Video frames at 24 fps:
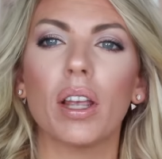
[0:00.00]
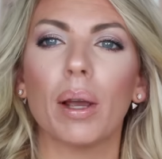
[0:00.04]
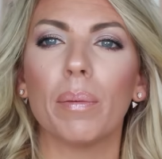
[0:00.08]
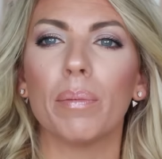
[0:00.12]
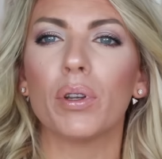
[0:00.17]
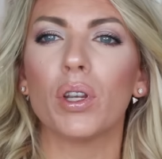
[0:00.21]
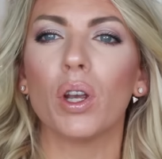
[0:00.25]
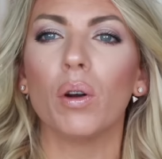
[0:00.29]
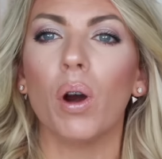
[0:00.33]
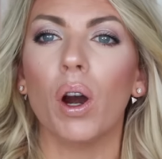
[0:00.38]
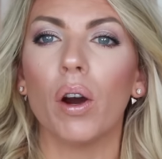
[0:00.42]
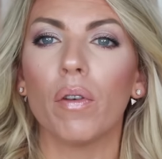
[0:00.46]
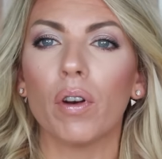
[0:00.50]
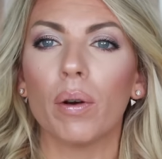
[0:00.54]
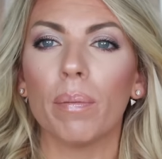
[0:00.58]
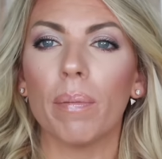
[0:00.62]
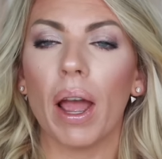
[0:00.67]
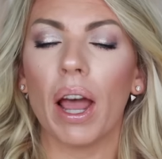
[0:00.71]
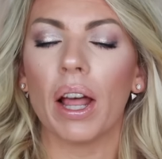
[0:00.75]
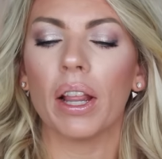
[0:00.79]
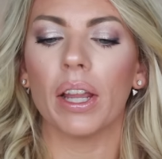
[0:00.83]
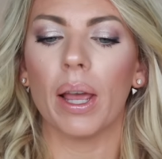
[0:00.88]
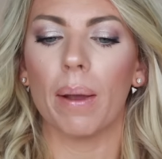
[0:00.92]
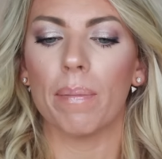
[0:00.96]
I'm so over
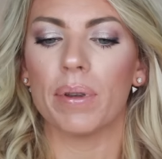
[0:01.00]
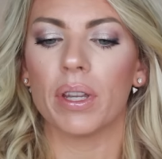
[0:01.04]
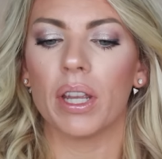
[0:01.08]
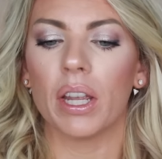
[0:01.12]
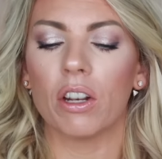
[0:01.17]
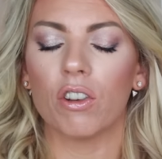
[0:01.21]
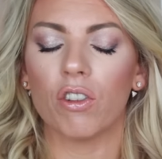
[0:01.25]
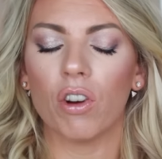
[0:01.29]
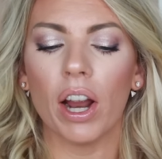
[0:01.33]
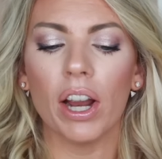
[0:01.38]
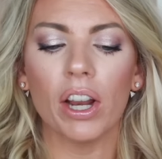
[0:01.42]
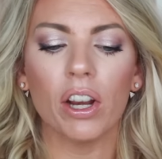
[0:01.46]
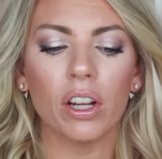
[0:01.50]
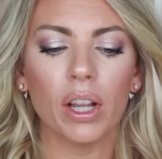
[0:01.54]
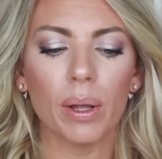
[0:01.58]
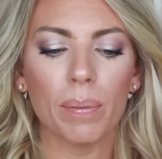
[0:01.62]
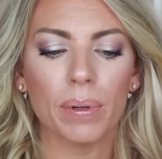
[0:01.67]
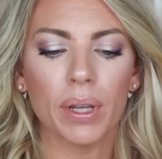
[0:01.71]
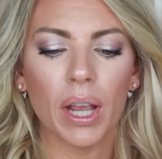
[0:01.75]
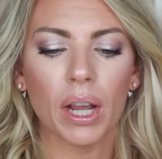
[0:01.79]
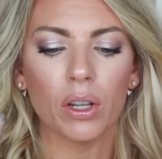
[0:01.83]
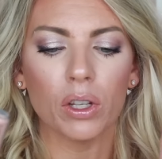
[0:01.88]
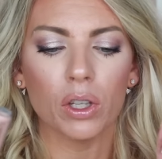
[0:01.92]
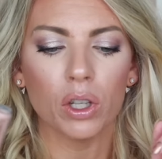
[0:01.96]
matte lips. They dry your
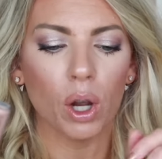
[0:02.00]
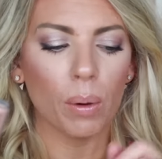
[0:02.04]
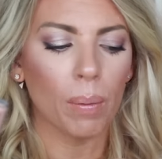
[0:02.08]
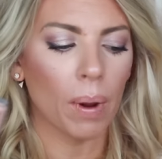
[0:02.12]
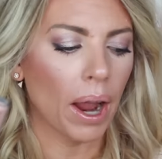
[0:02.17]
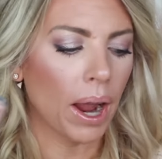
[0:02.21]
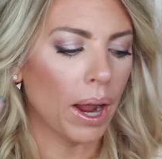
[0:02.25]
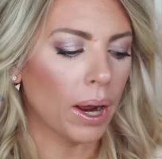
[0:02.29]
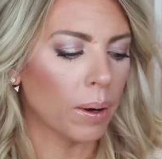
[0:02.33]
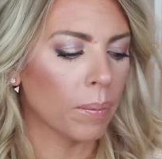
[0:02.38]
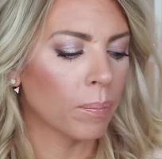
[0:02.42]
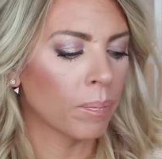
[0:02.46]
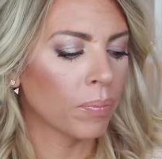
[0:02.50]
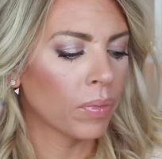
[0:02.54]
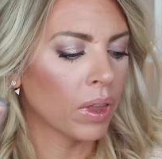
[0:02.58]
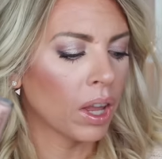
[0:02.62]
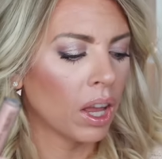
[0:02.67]
lips out so bad.